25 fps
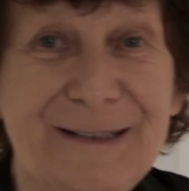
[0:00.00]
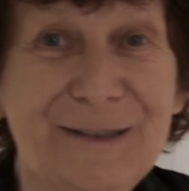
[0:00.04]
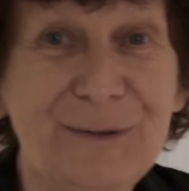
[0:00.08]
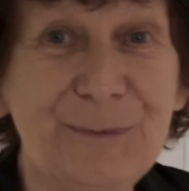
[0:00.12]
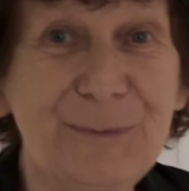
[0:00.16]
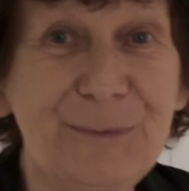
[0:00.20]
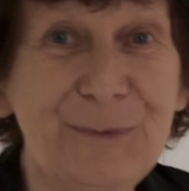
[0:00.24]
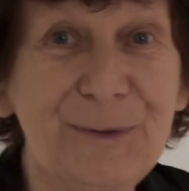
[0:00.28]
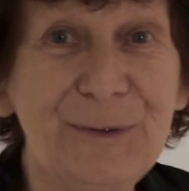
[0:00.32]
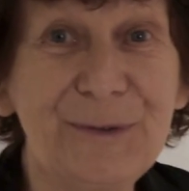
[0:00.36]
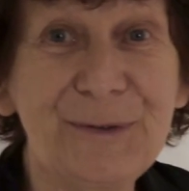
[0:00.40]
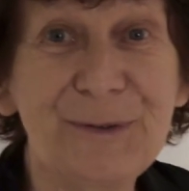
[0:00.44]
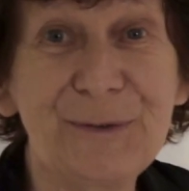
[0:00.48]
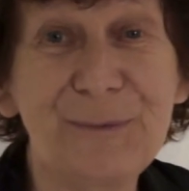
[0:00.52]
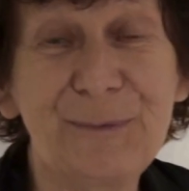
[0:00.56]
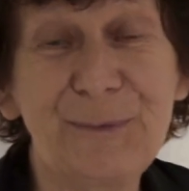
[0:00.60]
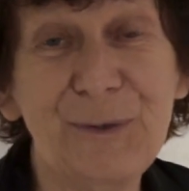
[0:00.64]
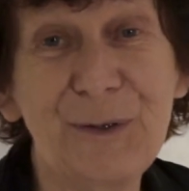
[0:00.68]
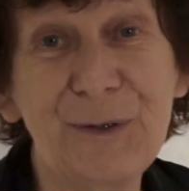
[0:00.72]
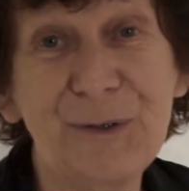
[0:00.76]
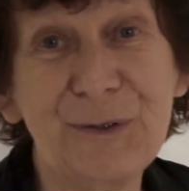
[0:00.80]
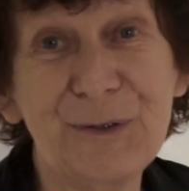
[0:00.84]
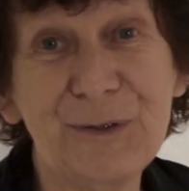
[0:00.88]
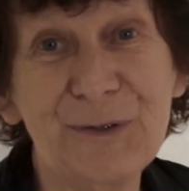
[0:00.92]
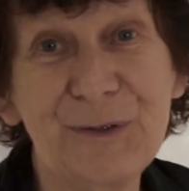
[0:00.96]
the first
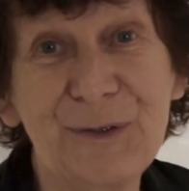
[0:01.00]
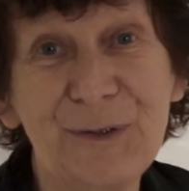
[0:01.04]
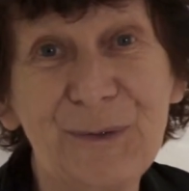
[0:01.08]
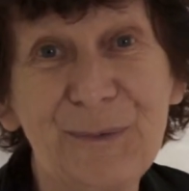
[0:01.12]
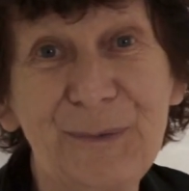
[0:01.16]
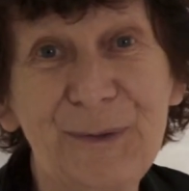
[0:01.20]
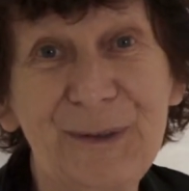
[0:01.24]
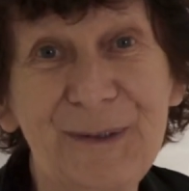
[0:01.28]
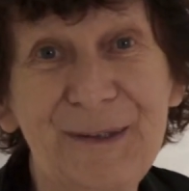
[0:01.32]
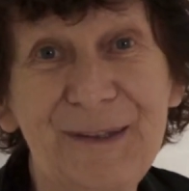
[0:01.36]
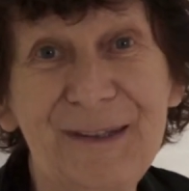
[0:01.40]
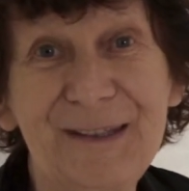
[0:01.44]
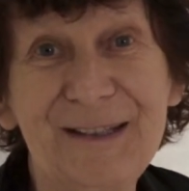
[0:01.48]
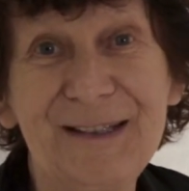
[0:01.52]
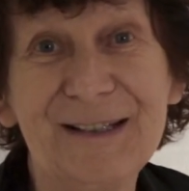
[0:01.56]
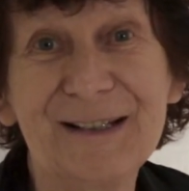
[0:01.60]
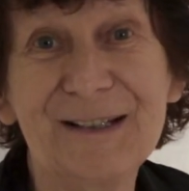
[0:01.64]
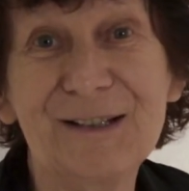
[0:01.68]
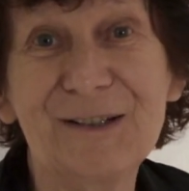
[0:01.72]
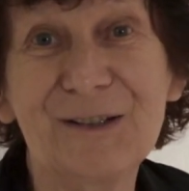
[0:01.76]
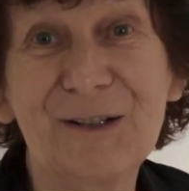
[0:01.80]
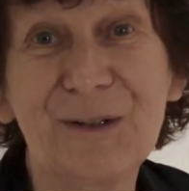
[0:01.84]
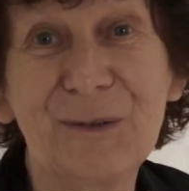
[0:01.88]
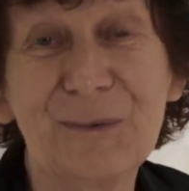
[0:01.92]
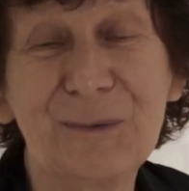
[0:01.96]
version of the
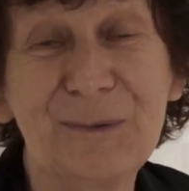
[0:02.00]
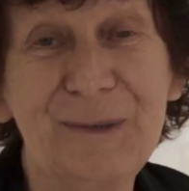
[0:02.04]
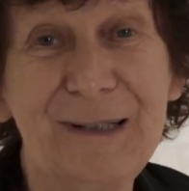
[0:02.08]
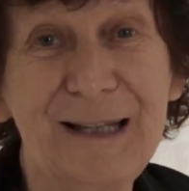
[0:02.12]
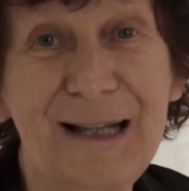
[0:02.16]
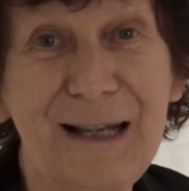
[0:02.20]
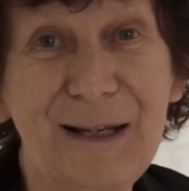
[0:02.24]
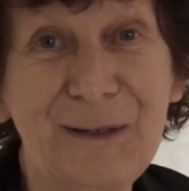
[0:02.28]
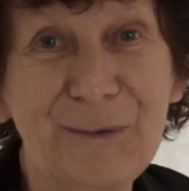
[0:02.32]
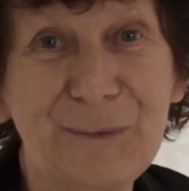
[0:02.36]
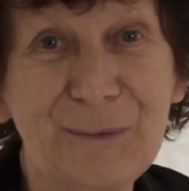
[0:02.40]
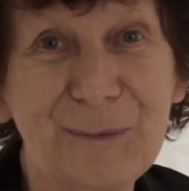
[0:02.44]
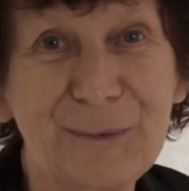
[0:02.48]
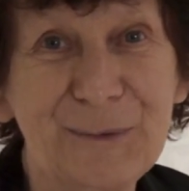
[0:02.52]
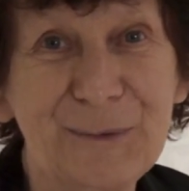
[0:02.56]
Theater of Love.